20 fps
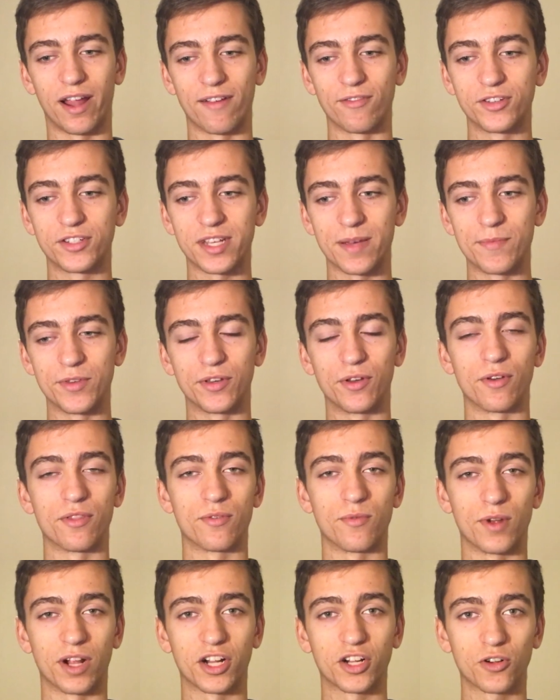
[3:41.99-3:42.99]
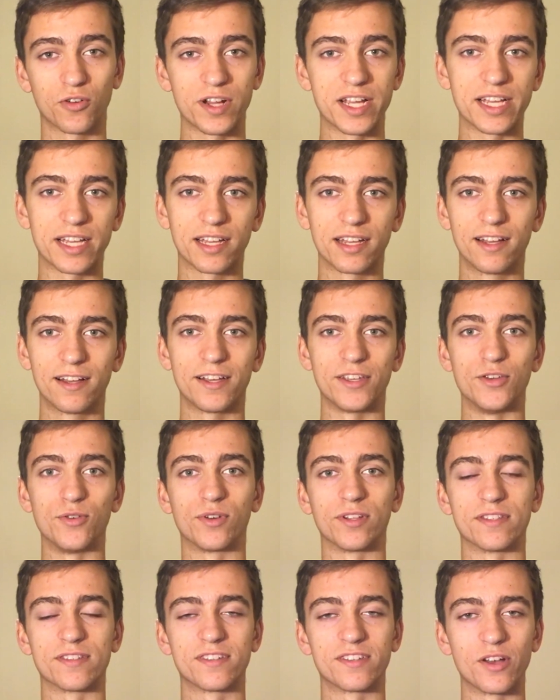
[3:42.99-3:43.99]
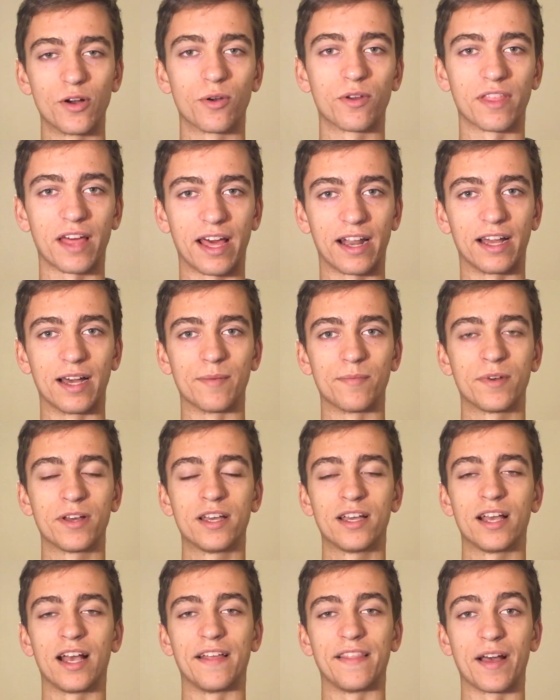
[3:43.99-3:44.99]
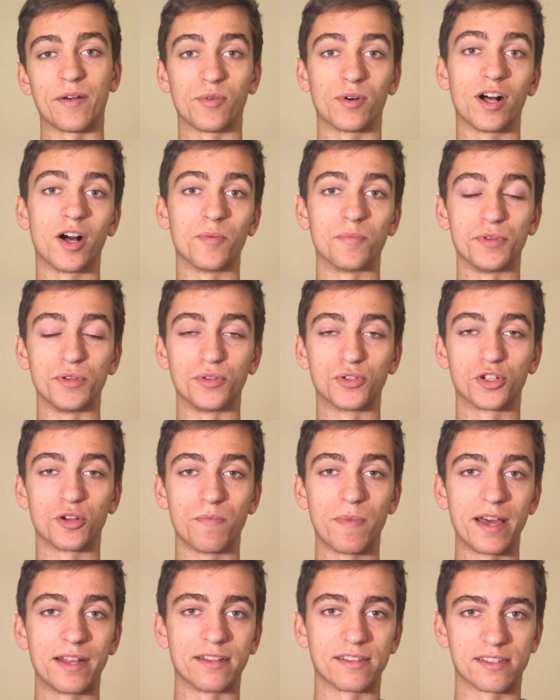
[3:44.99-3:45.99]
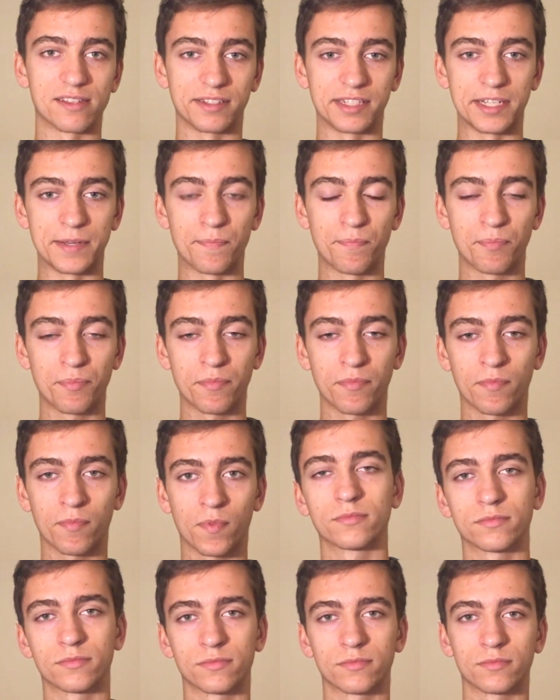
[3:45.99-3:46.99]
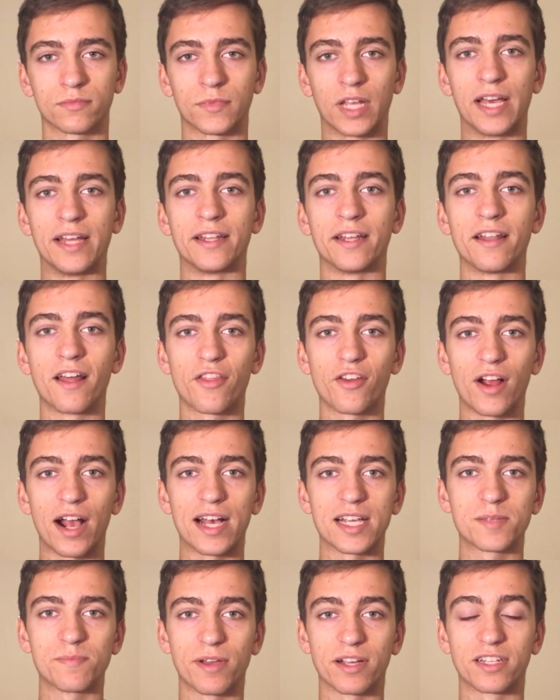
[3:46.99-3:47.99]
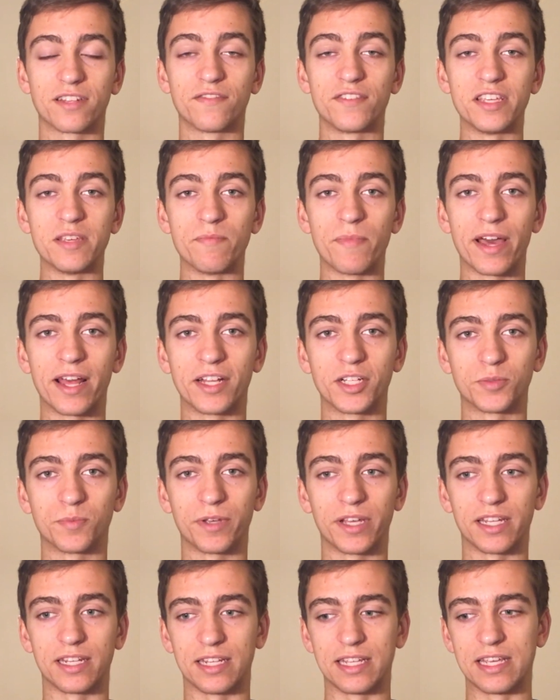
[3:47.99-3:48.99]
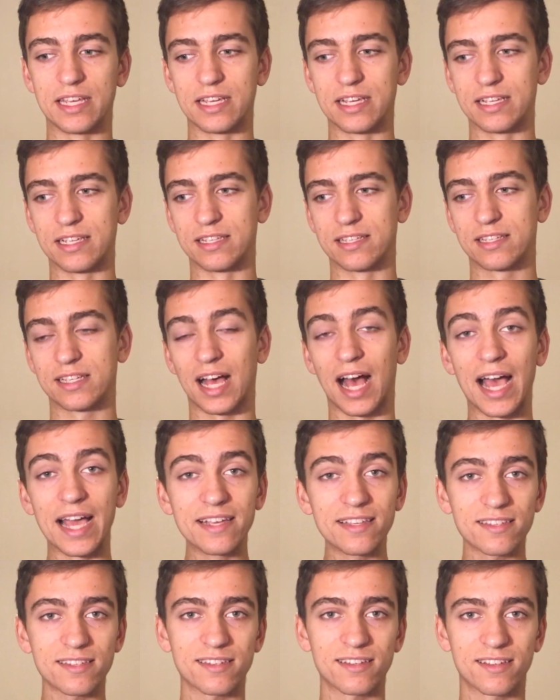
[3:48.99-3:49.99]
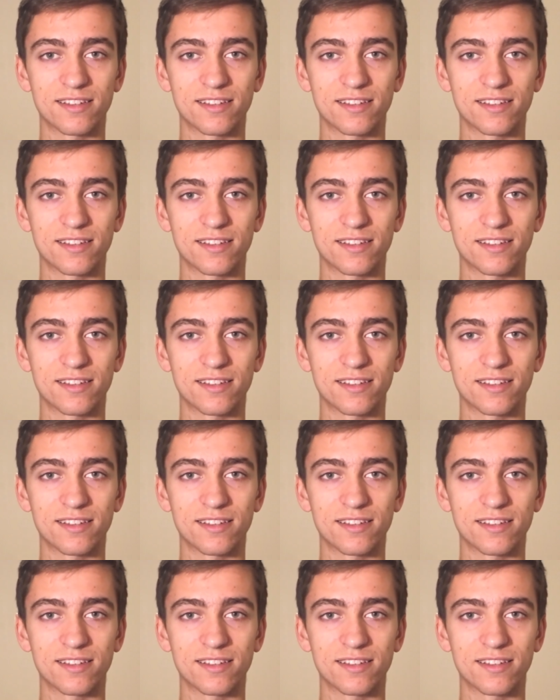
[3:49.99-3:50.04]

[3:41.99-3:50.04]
Every time you go through a creek, you can soak that up, and that will help you tremendously. And another aspect of heat management is ice.